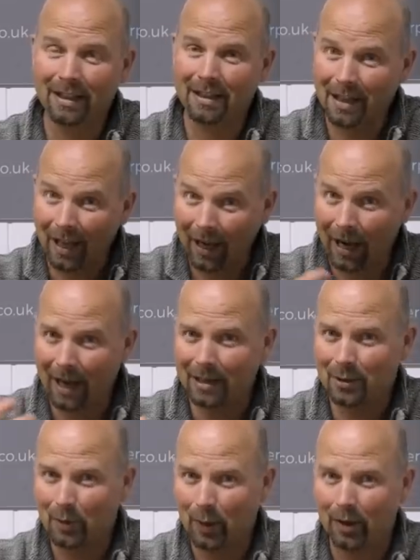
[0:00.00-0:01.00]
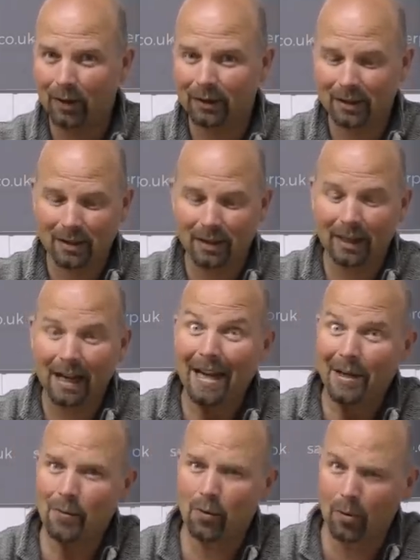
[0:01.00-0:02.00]
It's that last part, it's that
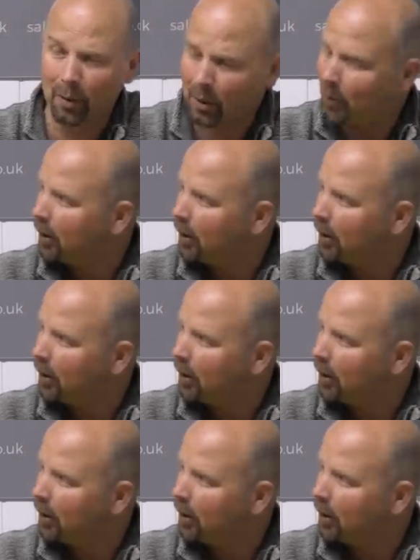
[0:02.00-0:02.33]
anaerobic